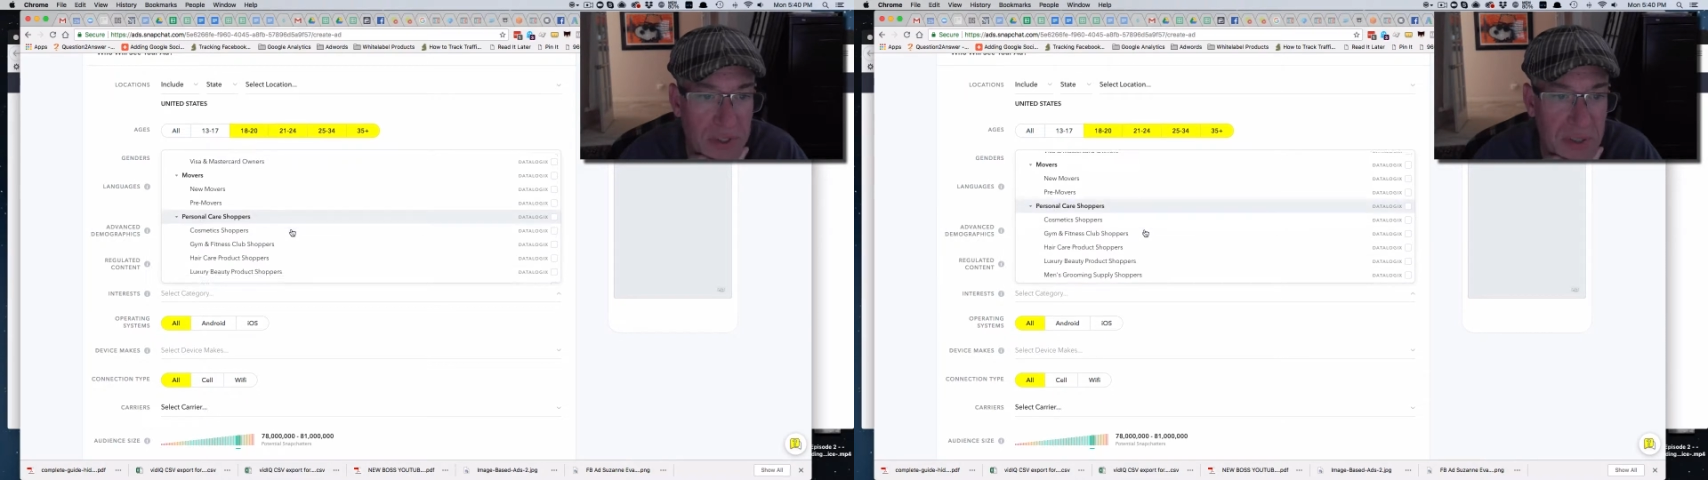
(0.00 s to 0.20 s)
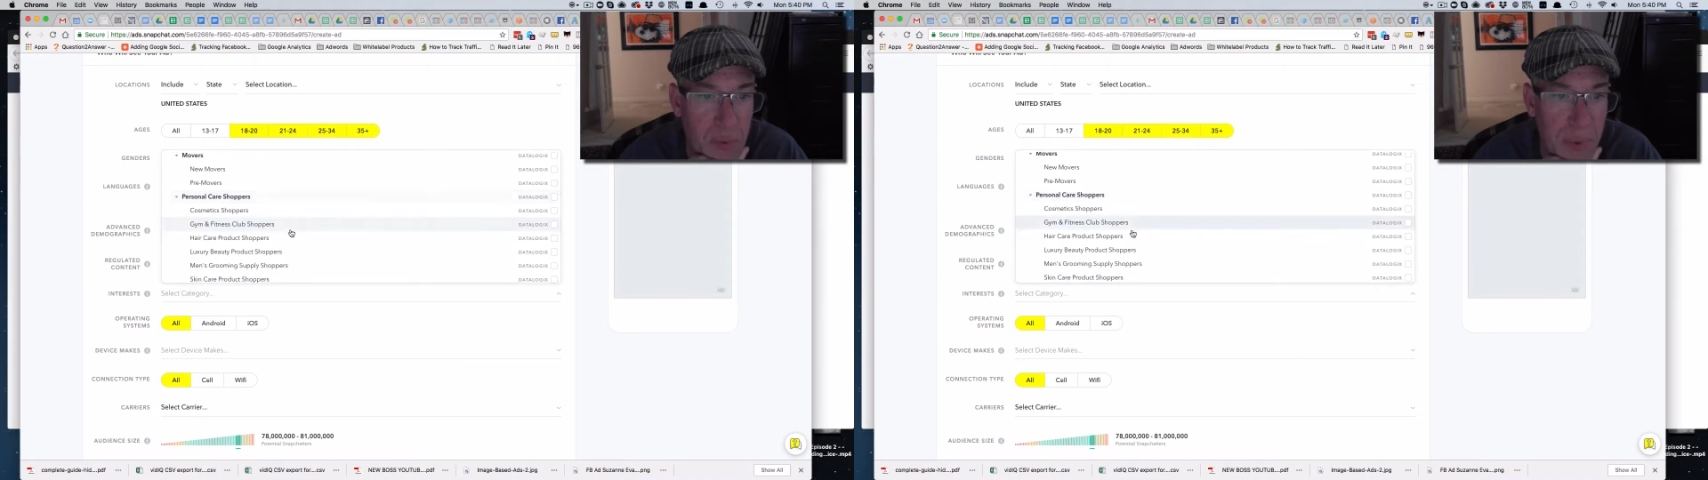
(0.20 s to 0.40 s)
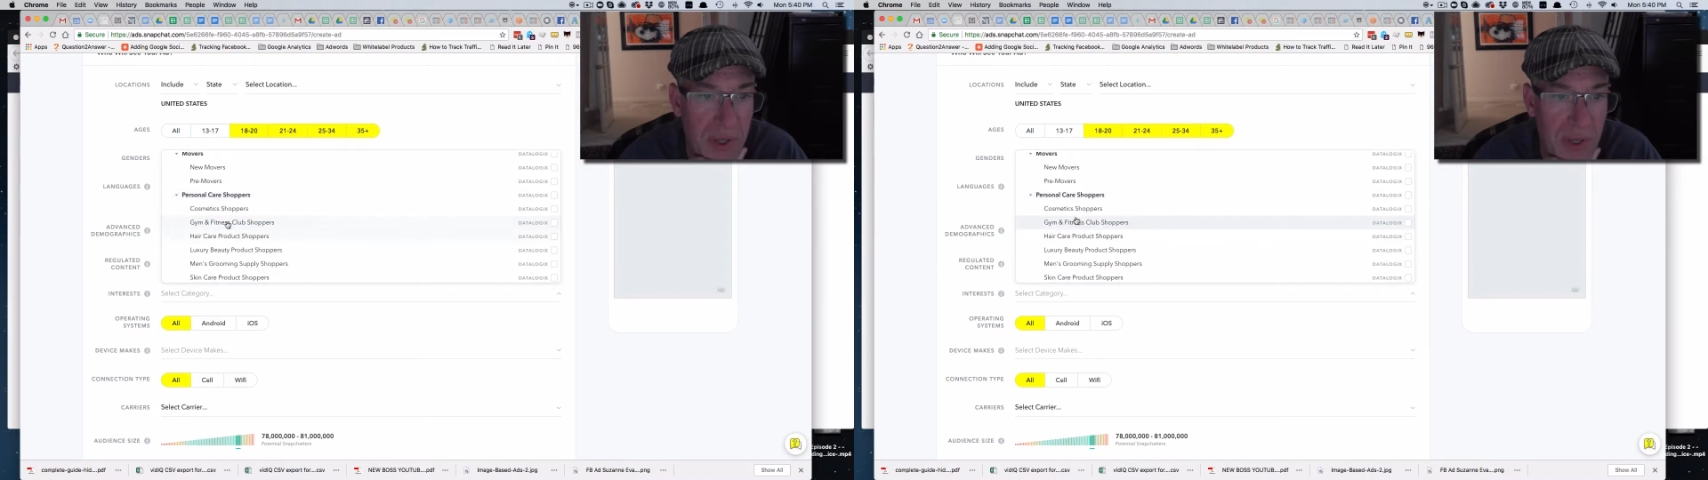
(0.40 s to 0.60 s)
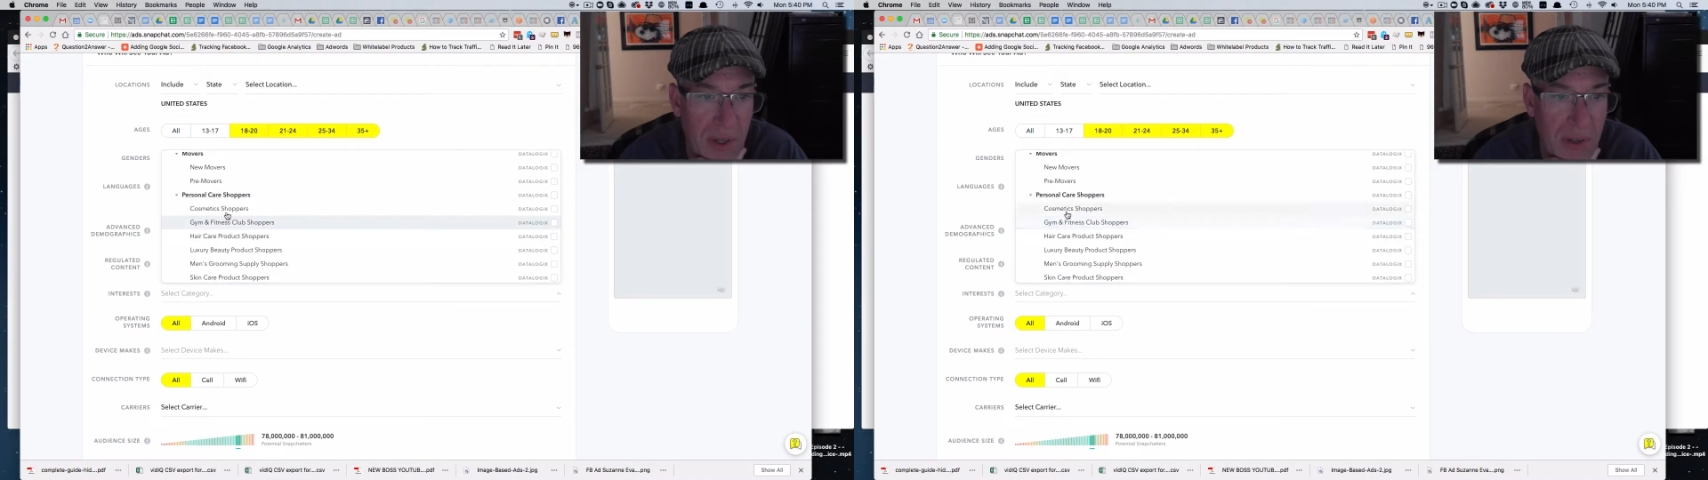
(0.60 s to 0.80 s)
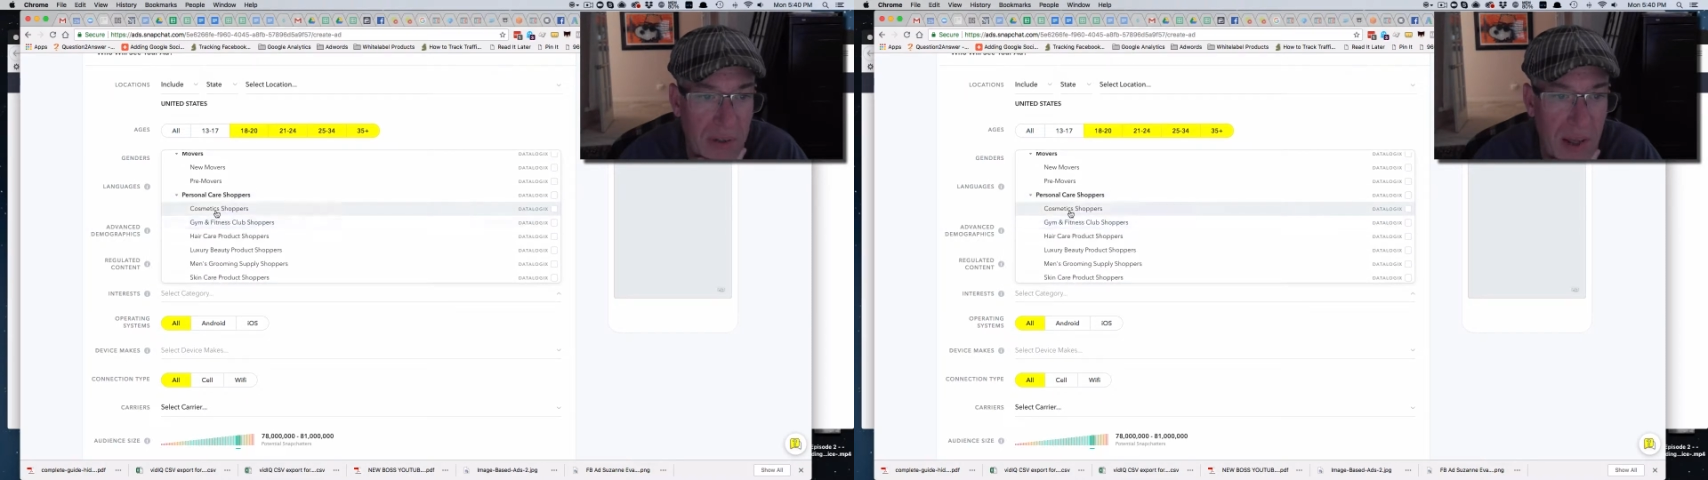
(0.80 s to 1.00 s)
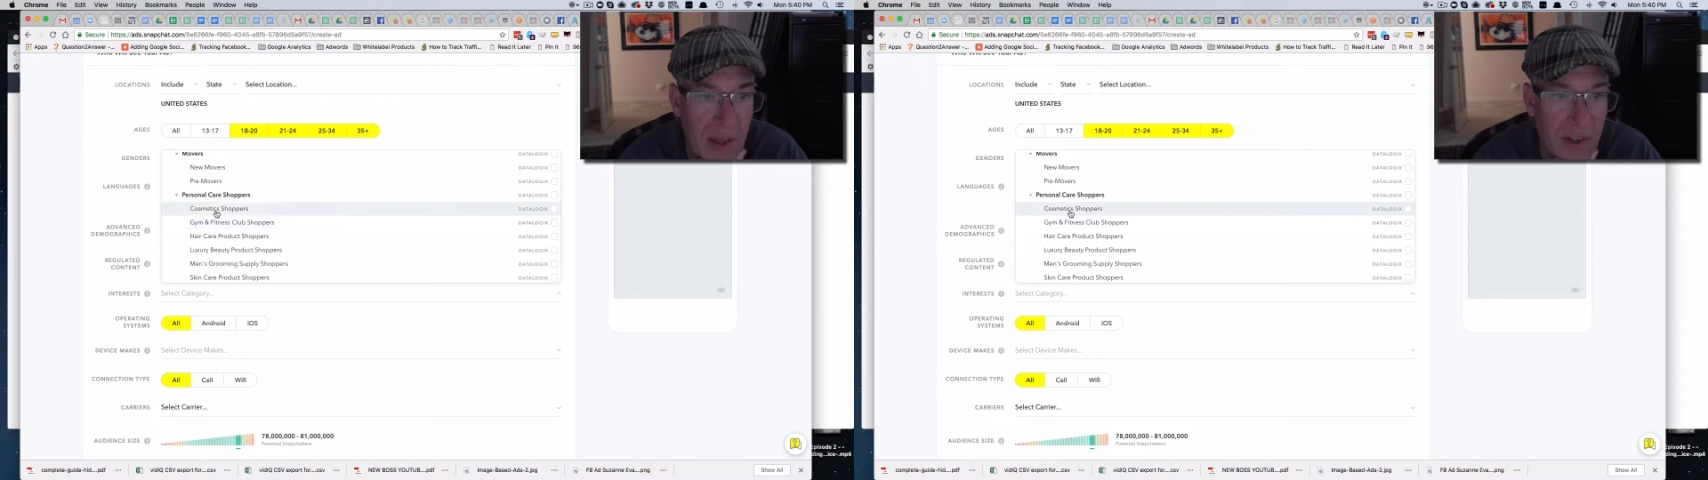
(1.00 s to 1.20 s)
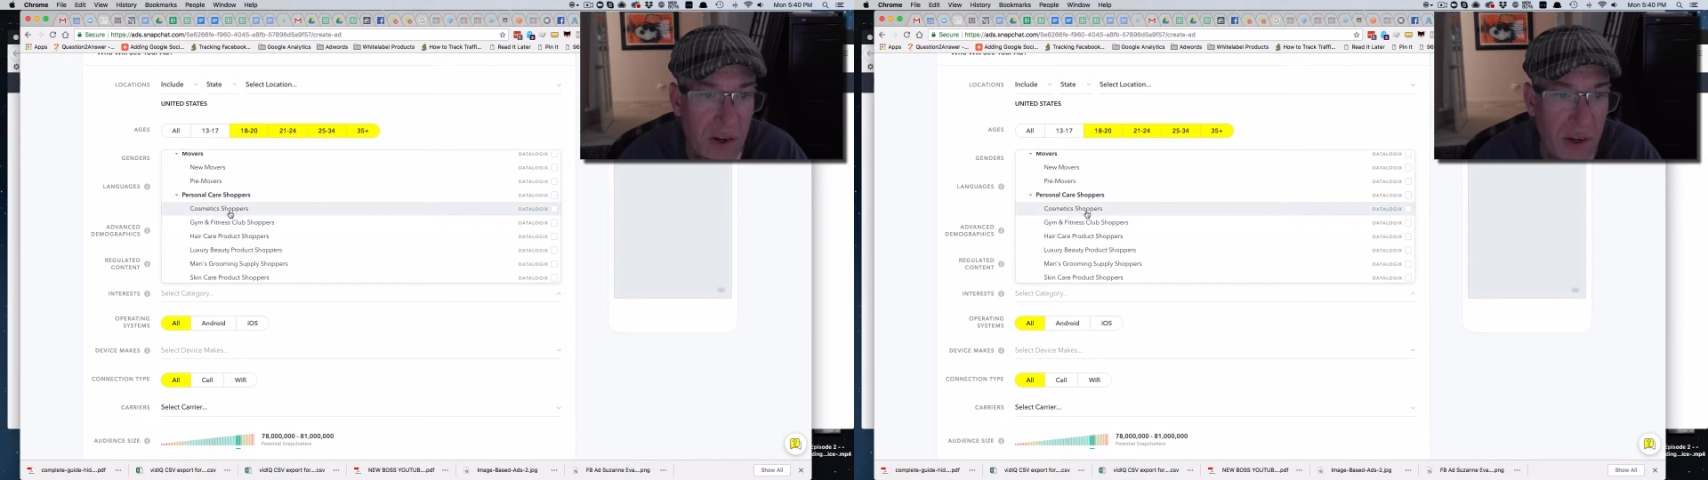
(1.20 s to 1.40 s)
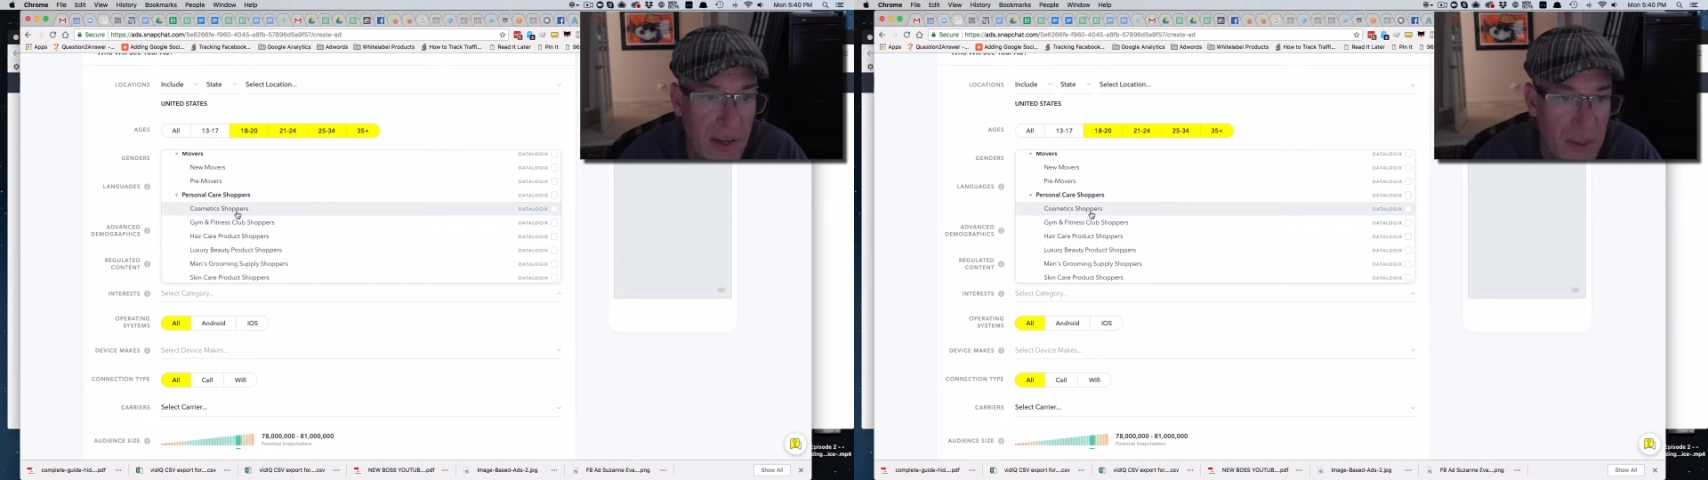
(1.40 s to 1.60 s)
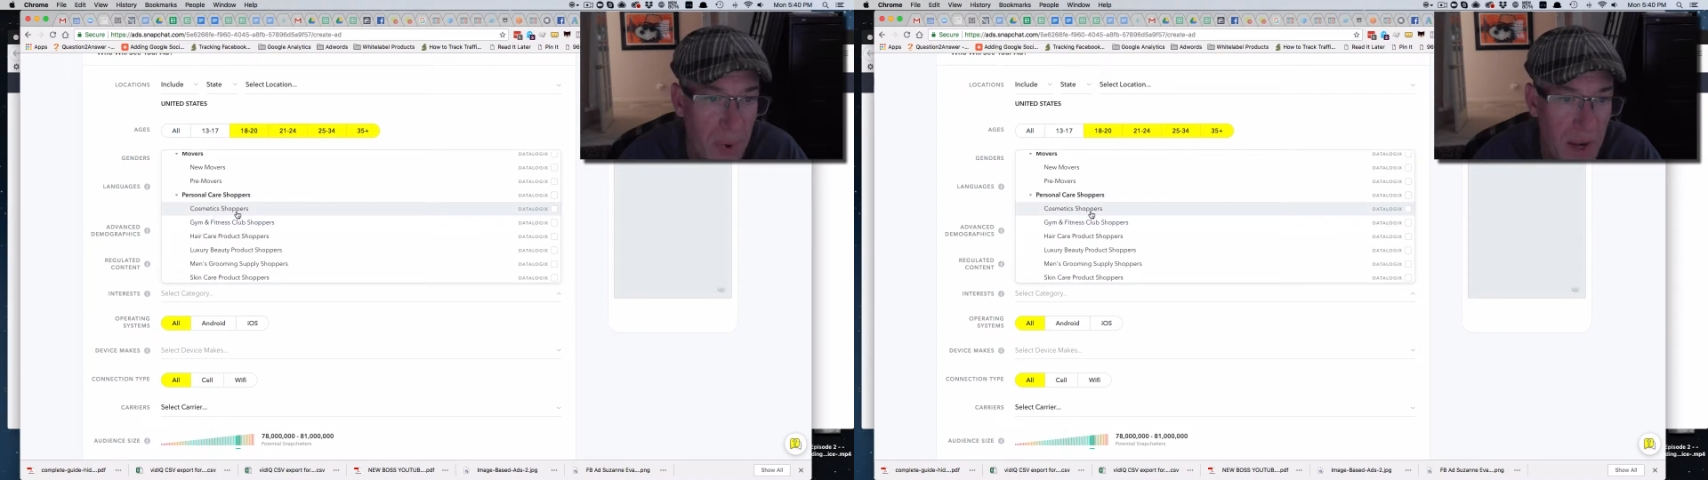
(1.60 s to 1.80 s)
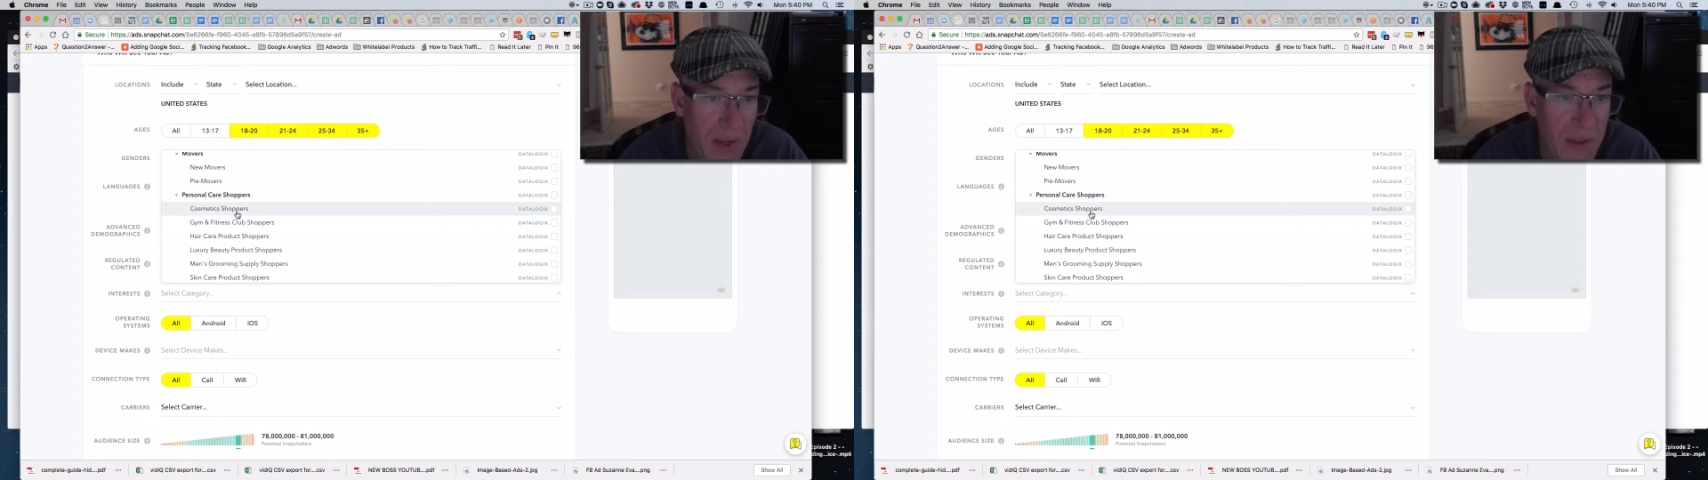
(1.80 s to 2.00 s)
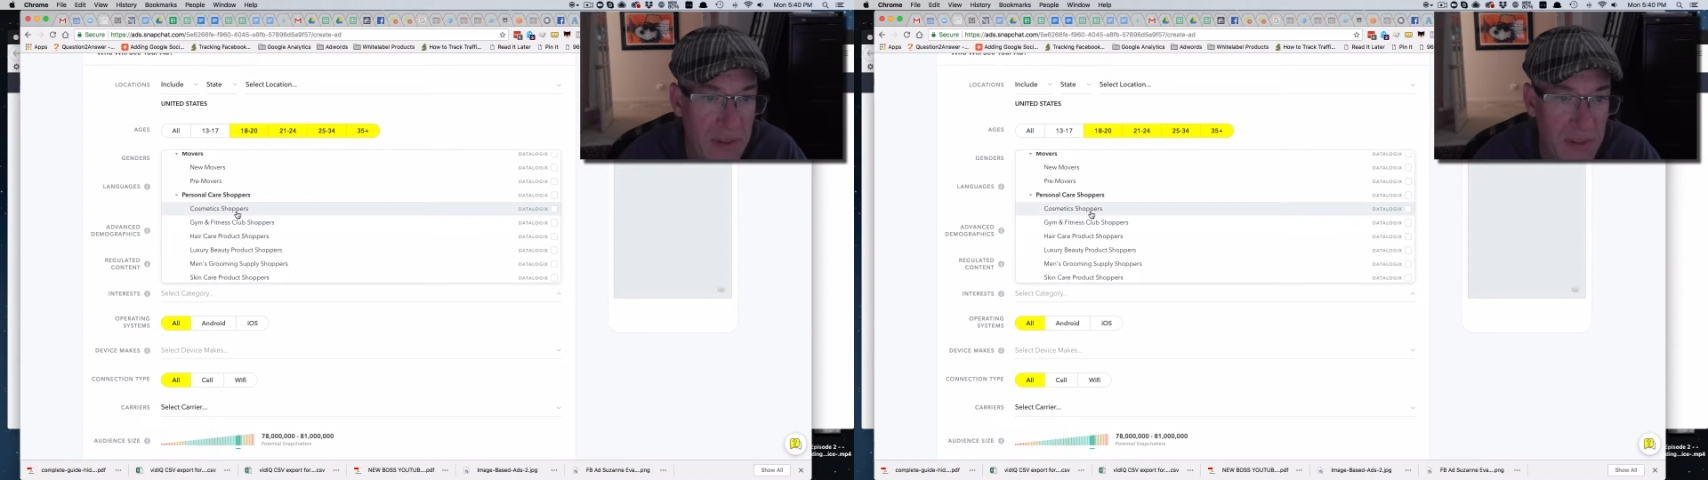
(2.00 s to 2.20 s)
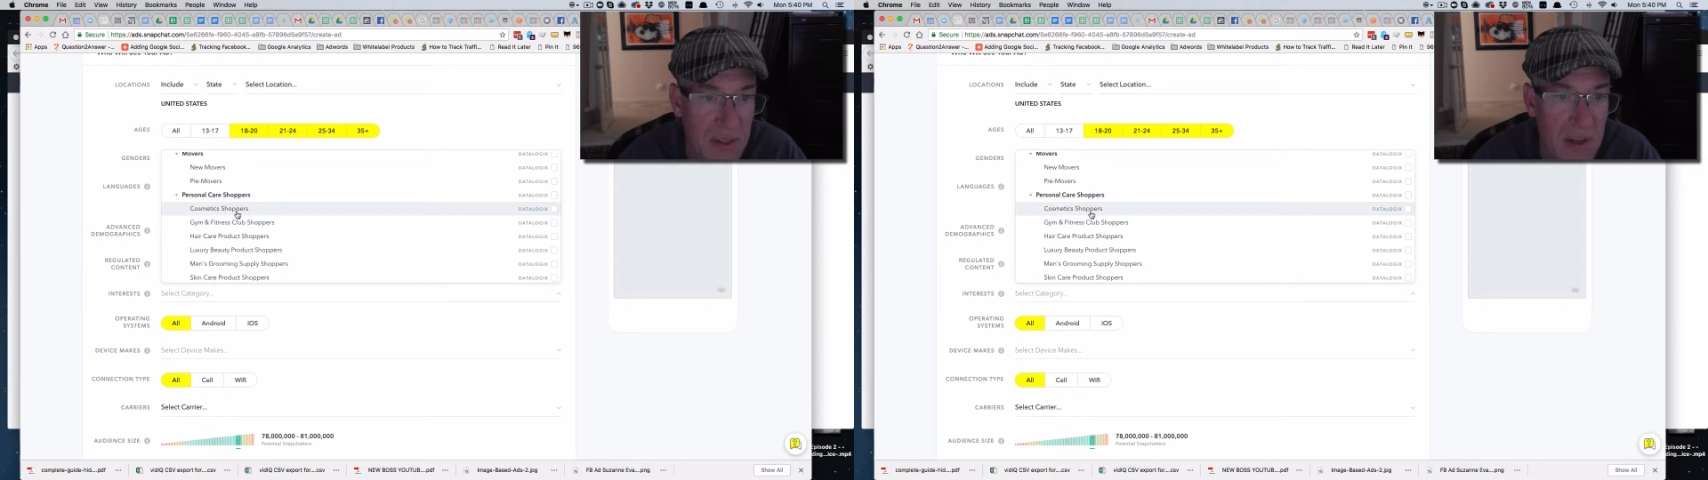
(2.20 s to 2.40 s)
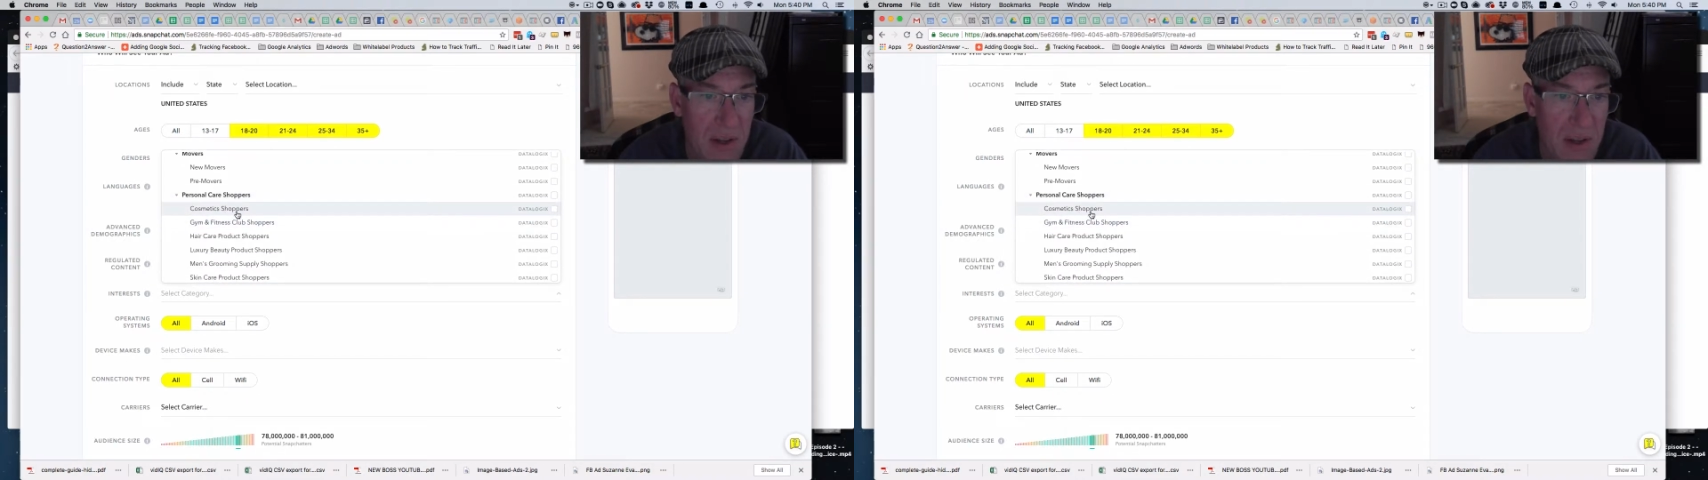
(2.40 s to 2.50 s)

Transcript: these would be like your cosmetics,